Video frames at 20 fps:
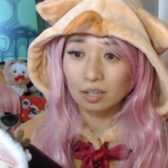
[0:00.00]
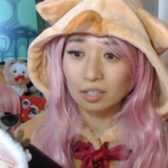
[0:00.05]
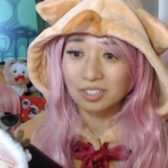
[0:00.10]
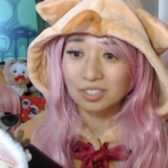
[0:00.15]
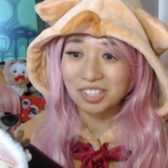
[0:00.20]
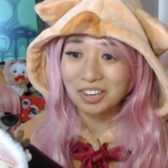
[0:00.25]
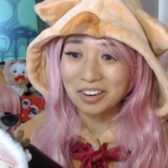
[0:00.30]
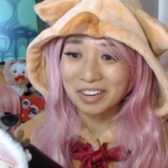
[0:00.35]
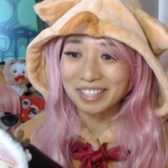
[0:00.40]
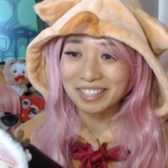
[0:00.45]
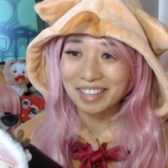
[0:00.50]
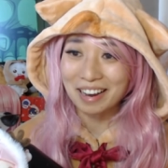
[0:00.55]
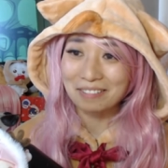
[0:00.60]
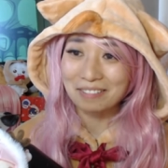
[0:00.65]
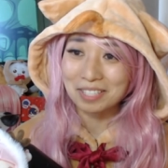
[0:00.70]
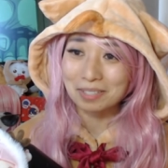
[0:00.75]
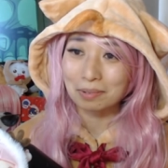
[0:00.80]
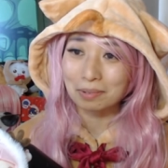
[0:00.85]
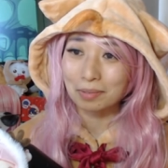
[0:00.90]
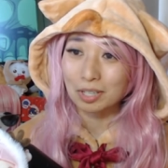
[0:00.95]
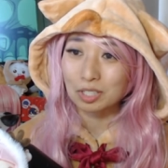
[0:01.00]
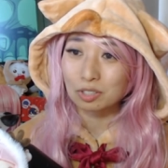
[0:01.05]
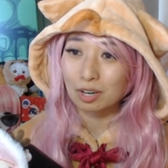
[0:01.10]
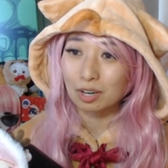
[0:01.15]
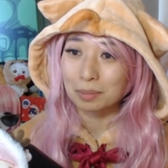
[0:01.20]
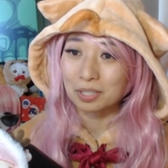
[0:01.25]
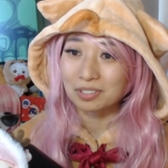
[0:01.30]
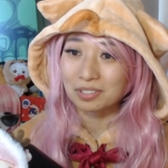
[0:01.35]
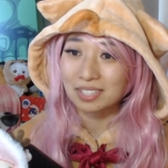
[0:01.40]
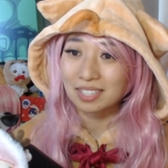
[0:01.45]
30 diamonds for my
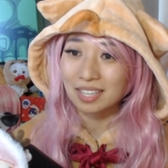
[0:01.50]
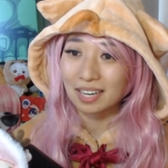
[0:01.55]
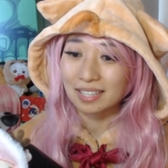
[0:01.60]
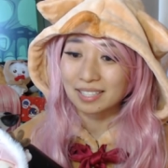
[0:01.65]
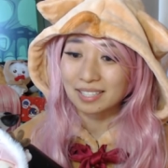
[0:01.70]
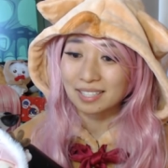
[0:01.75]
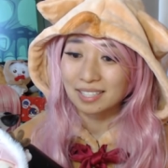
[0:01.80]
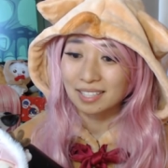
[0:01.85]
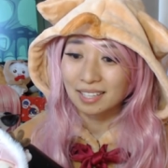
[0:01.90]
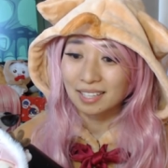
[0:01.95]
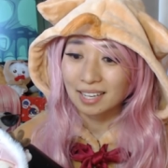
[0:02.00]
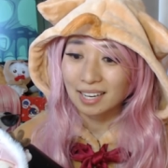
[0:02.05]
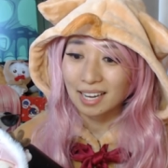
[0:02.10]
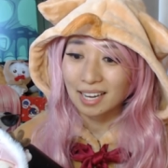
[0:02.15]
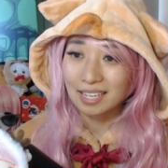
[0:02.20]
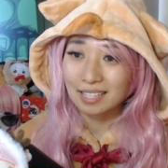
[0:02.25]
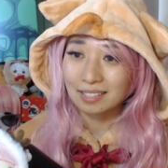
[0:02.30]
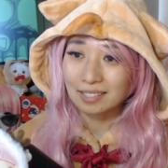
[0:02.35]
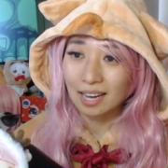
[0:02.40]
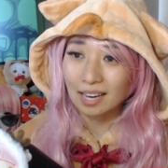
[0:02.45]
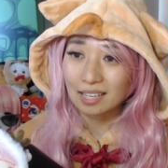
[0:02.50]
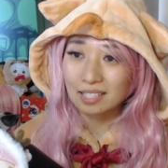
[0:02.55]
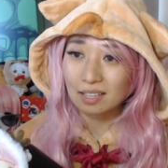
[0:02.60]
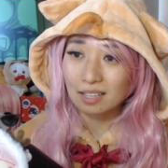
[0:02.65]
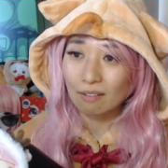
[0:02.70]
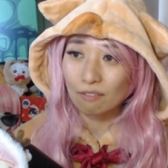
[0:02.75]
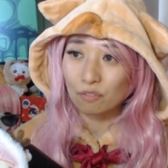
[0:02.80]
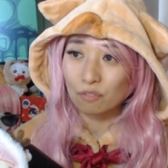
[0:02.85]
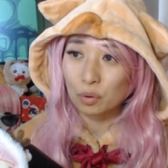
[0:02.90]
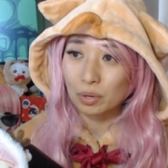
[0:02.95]
troubles. Nice. And the next
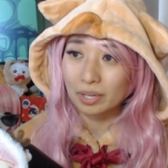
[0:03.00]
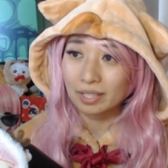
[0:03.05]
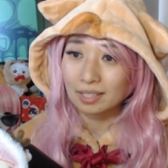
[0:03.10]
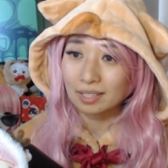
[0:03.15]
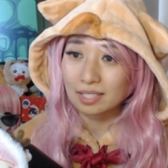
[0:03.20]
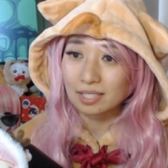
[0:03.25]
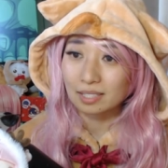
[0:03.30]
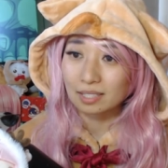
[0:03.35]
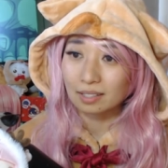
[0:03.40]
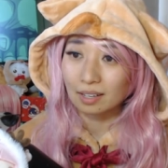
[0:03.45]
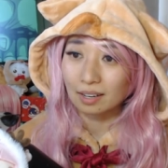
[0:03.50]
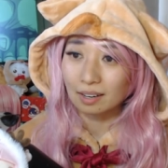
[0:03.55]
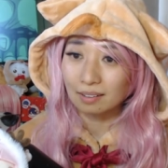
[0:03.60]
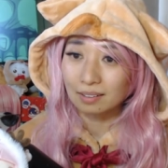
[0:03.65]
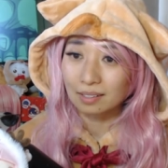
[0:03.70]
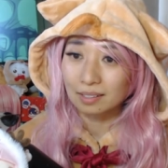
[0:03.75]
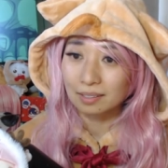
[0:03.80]
void listener.